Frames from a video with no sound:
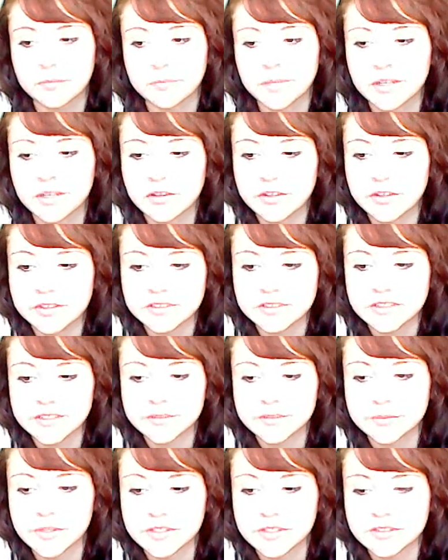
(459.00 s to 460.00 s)
because
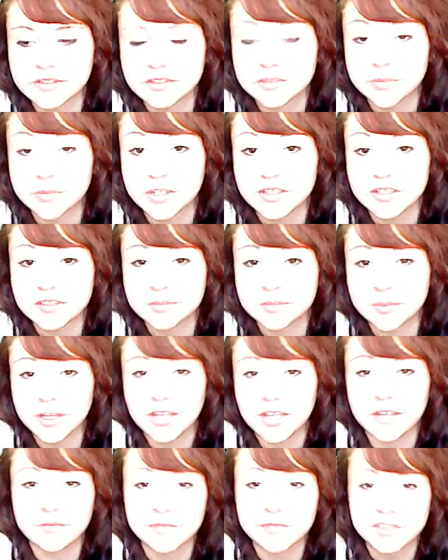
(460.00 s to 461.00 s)
this one's meant to
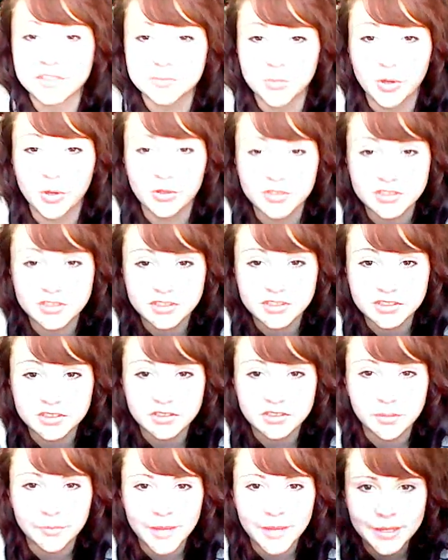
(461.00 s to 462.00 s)
be for spots,
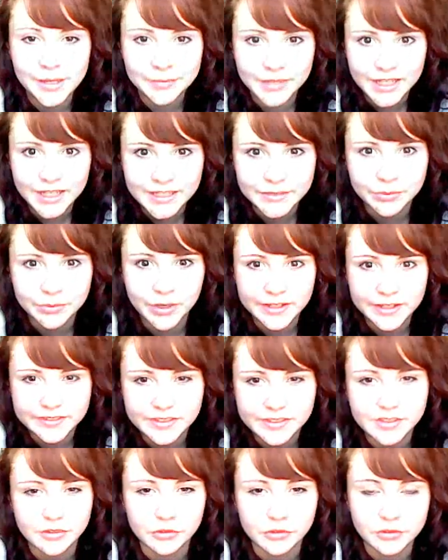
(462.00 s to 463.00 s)
so maybe that's why it
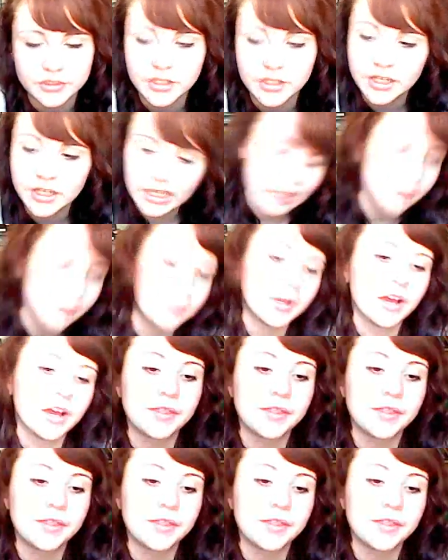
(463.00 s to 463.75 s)
tingles. But